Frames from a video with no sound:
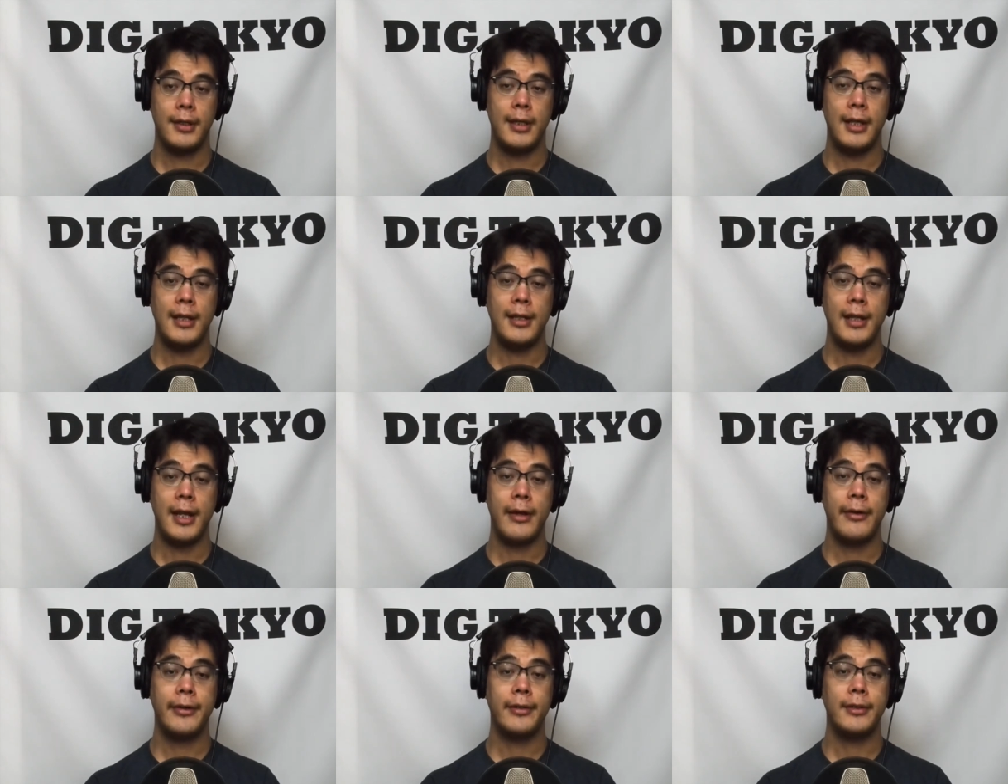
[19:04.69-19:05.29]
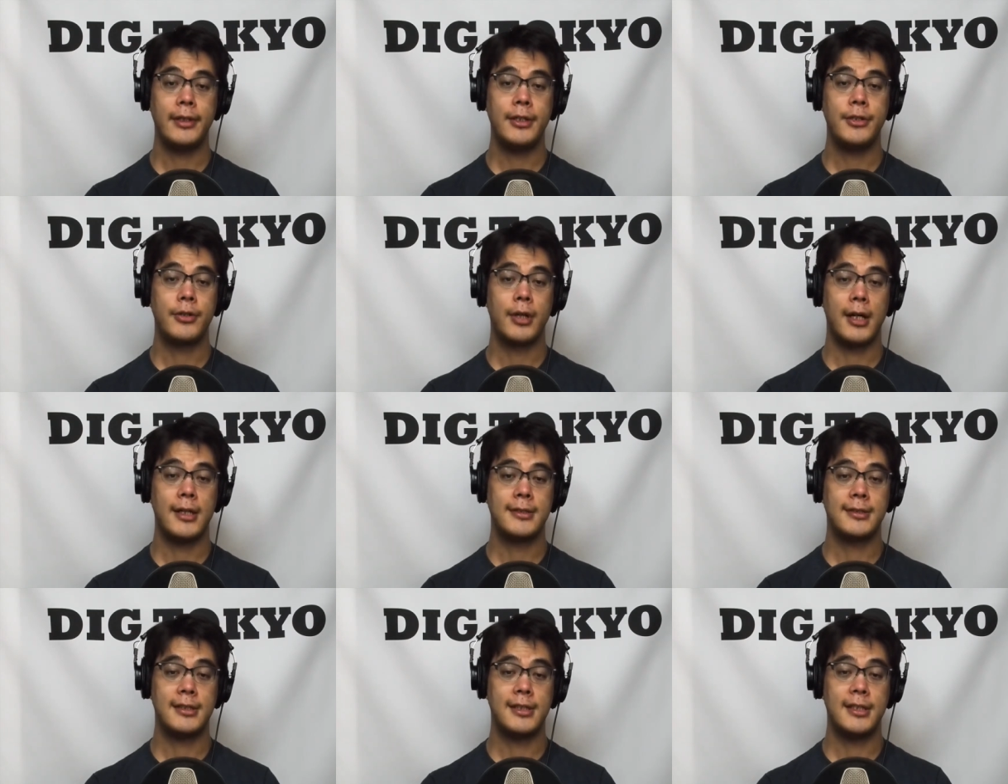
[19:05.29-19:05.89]
inherently
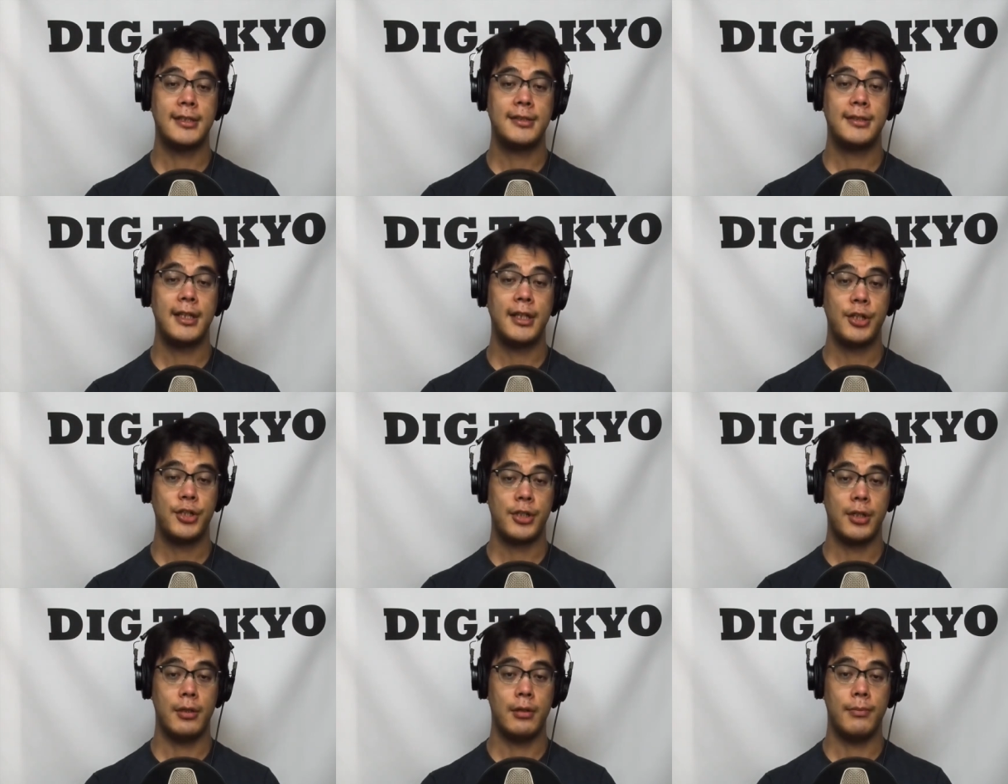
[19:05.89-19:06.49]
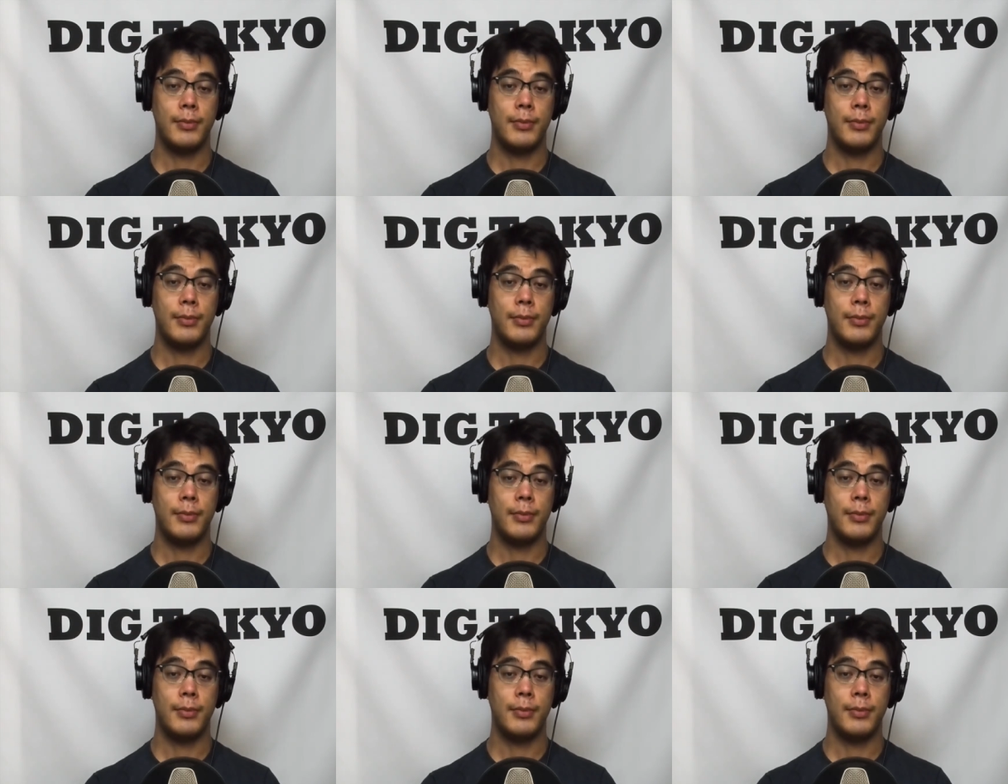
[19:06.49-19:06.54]
draws a distinction